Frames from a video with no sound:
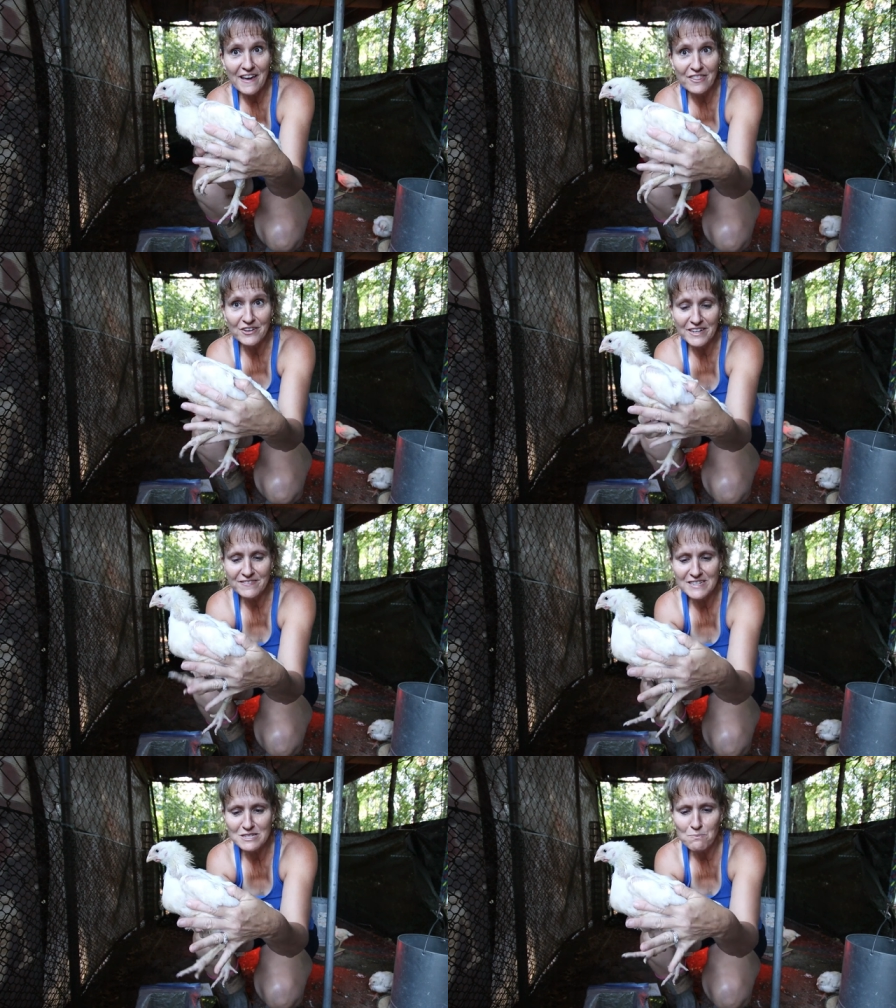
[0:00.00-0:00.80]
feathered
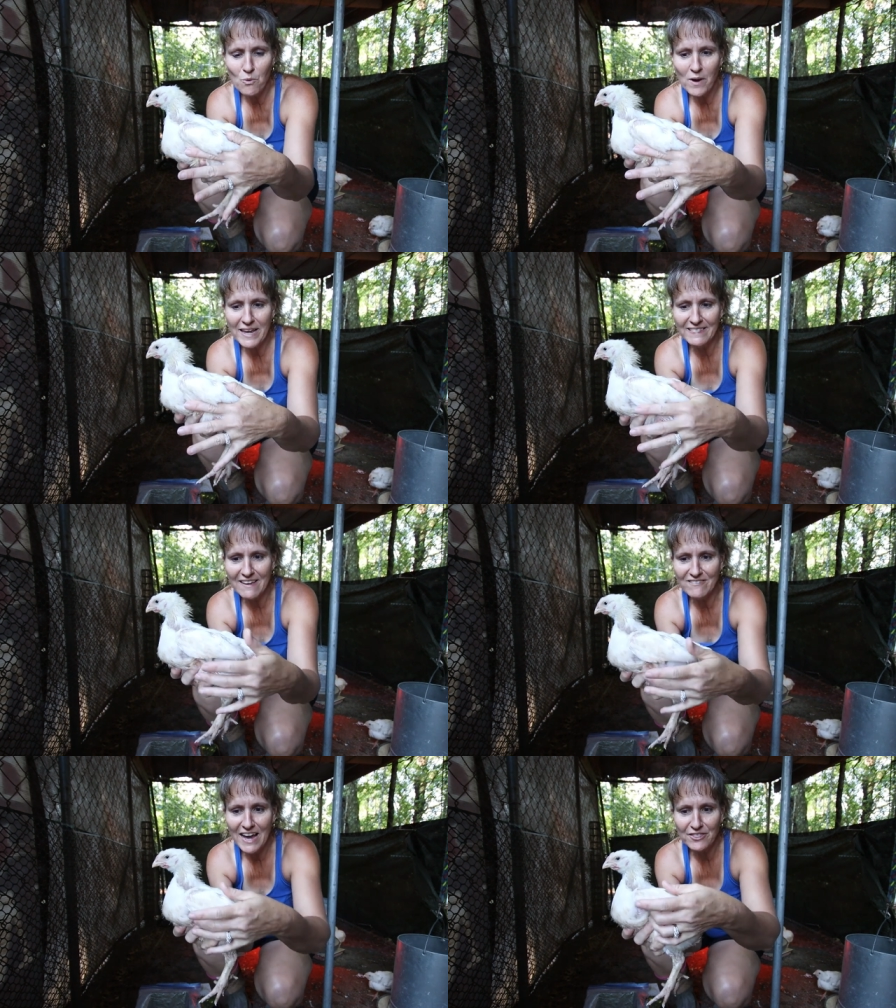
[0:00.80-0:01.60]
at this point.
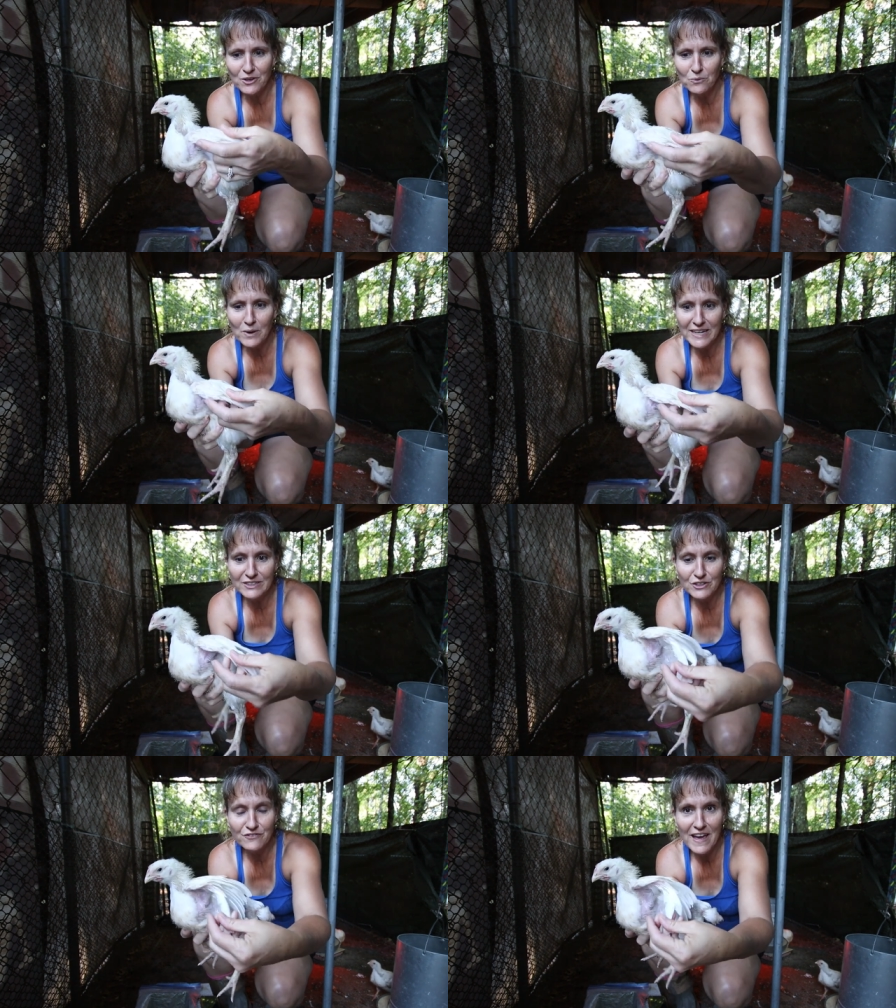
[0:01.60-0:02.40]
They've got their
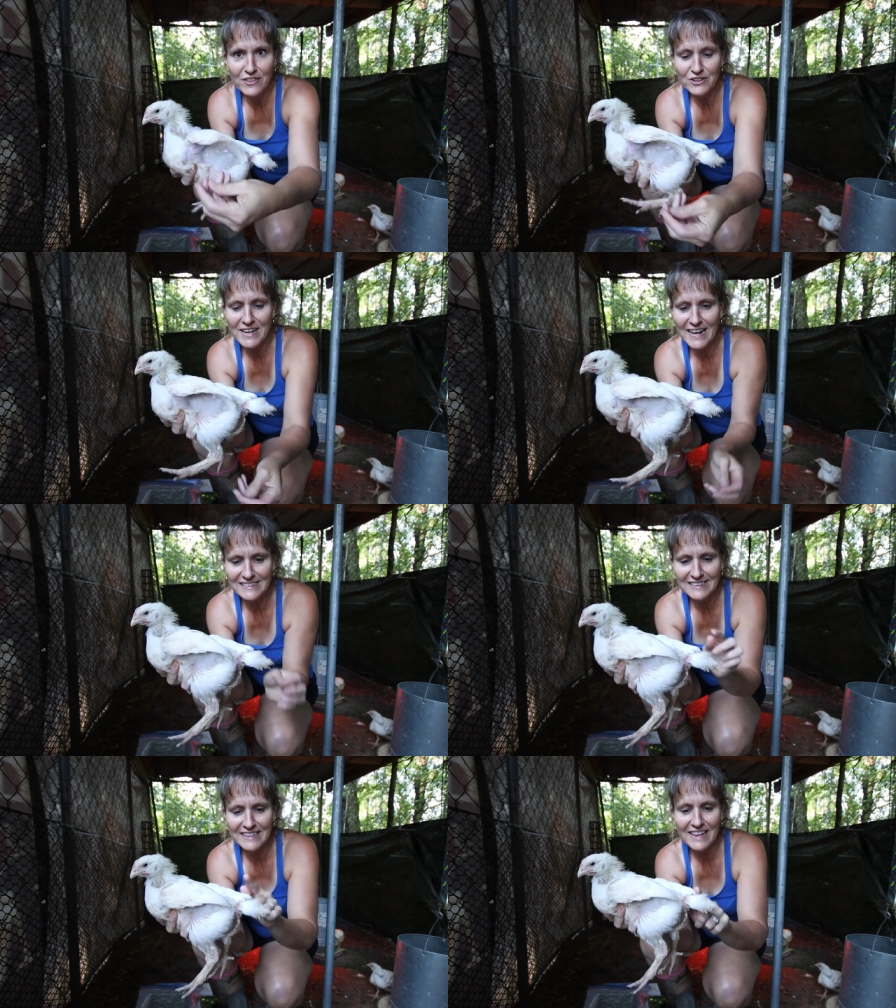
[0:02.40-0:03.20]
wings are feathered
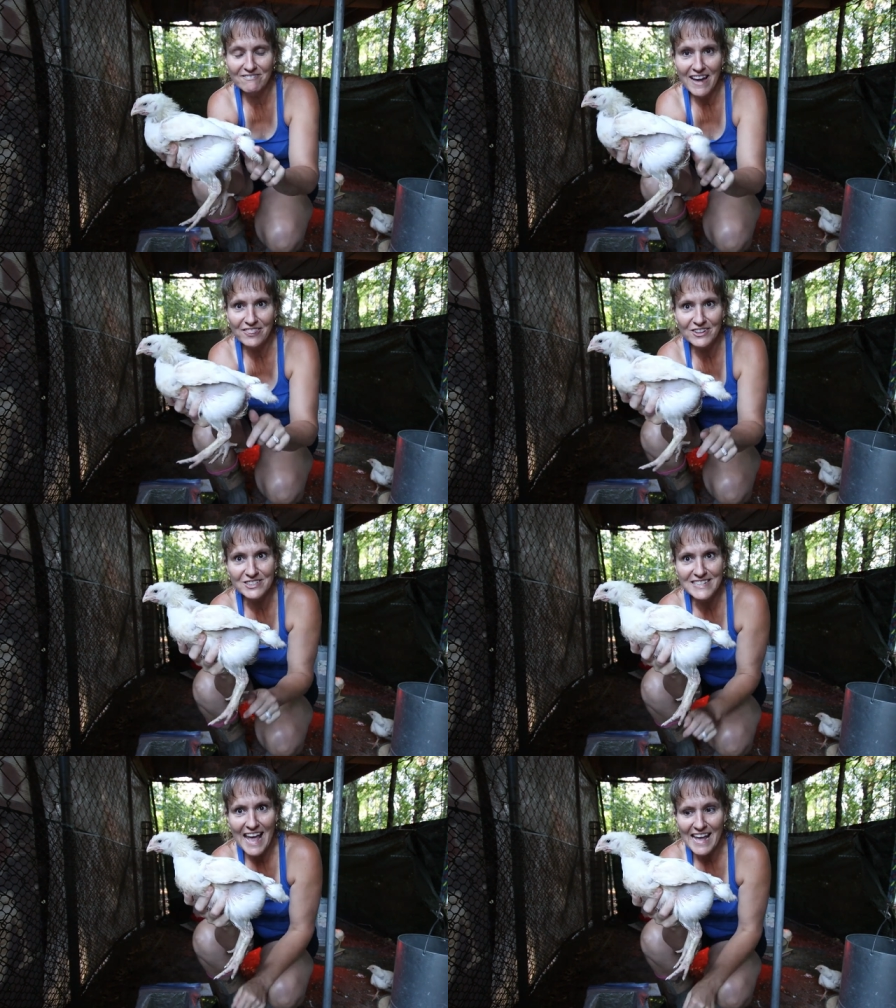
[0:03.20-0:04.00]
nicely. They've got
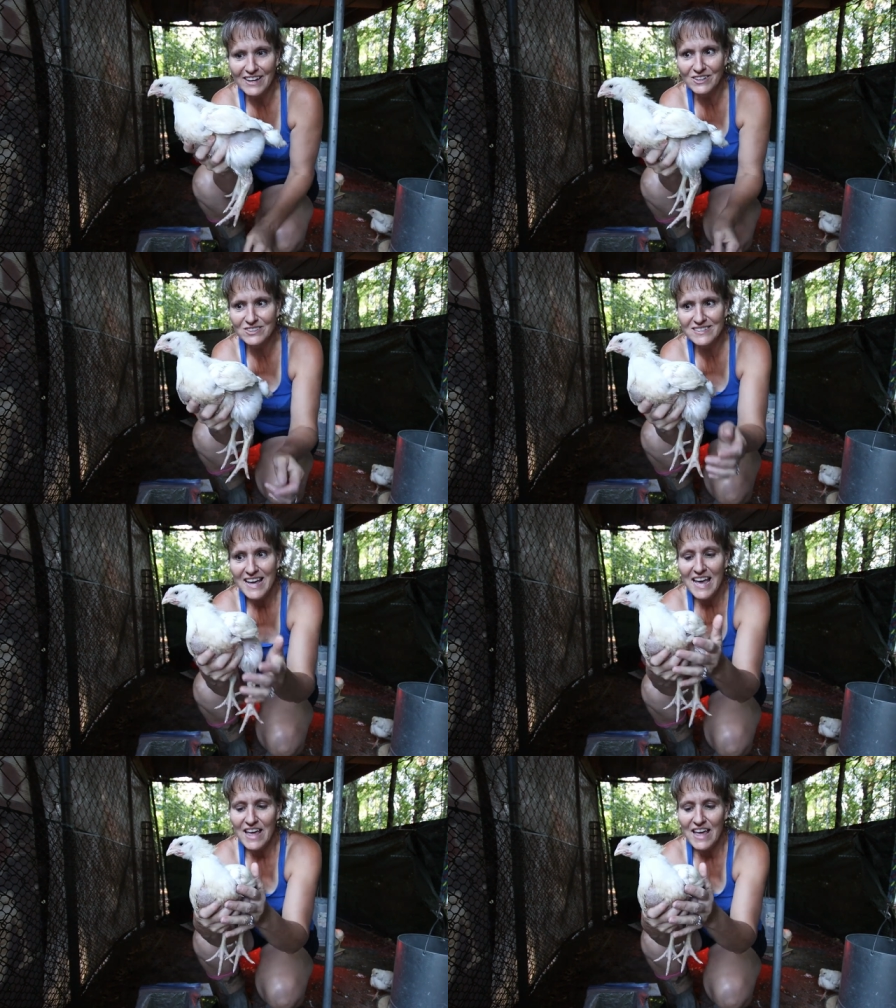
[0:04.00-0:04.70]
their tails.